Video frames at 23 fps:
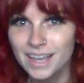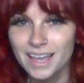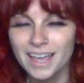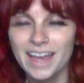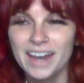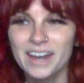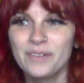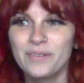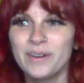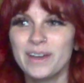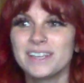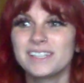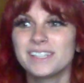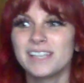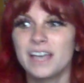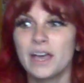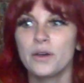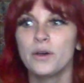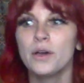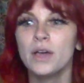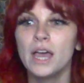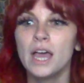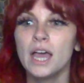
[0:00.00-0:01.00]
Anyway,
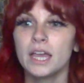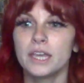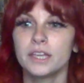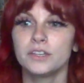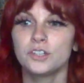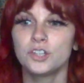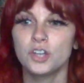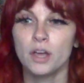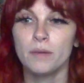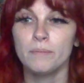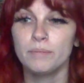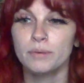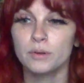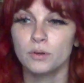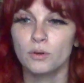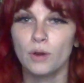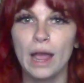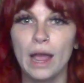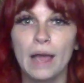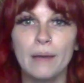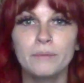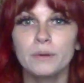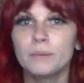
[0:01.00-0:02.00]
so you jump and
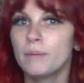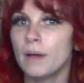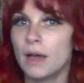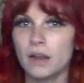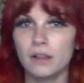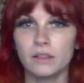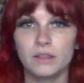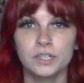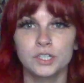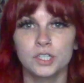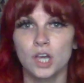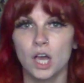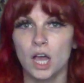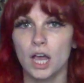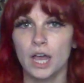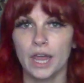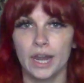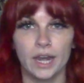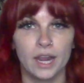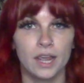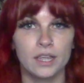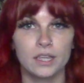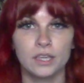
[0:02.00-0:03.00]
grab your bottle of
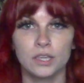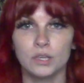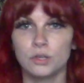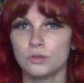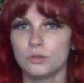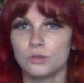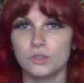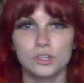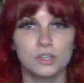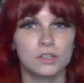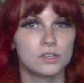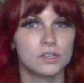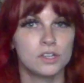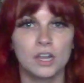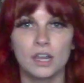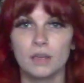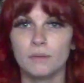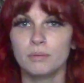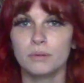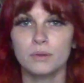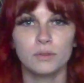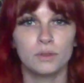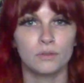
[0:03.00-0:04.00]
Dawn, you
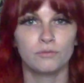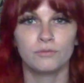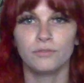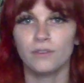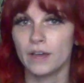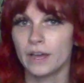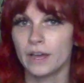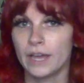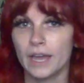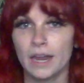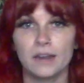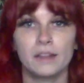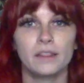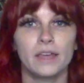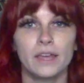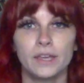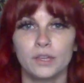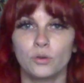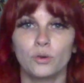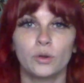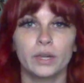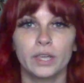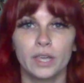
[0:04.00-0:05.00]
shampoo the fuck out of
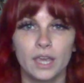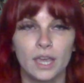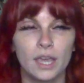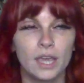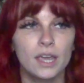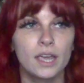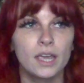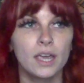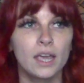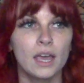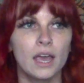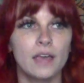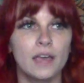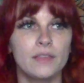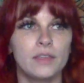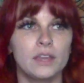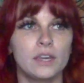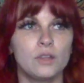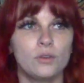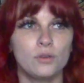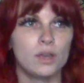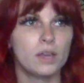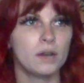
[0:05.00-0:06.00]
that Yorkie, and
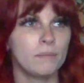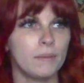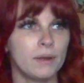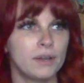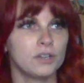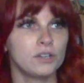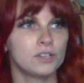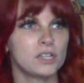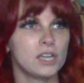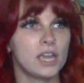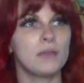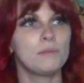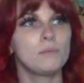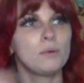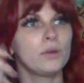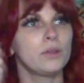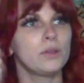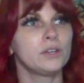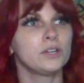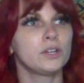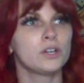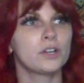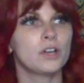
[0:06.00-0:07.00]
then you get him on your table
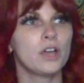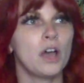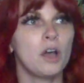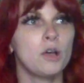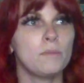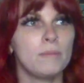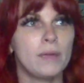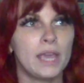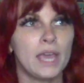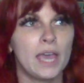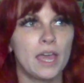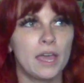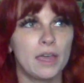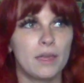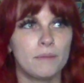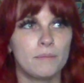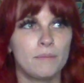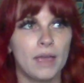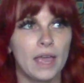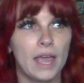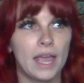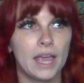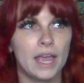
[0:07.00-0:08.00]
and you're combing
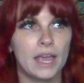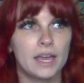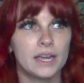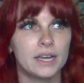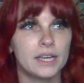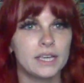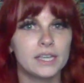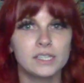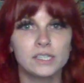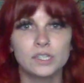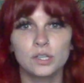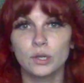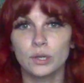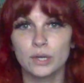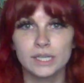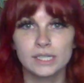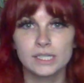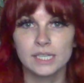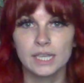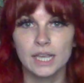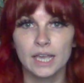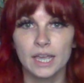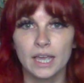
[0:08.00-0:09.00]
him and he's
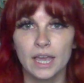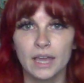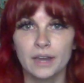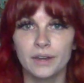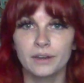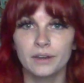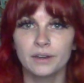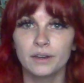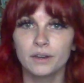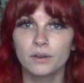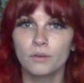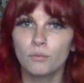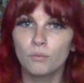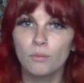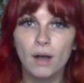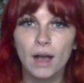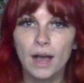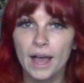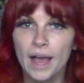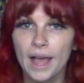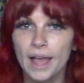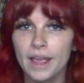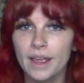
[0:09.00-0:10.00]
greasy again.
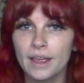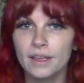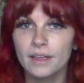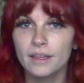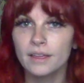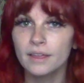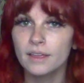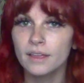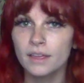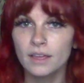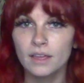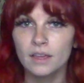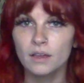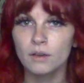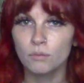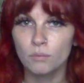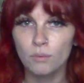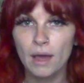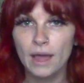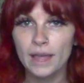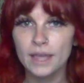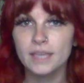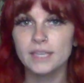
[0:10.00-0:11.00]
Why?
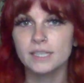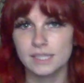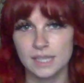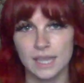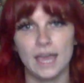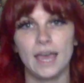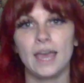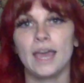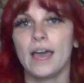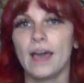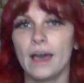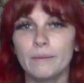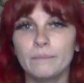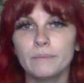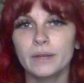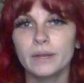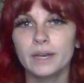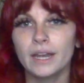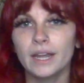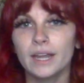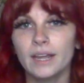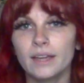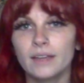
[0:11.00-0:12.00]
Why is that
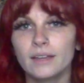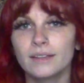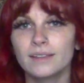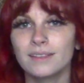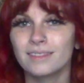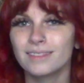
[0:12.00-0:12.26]
happening?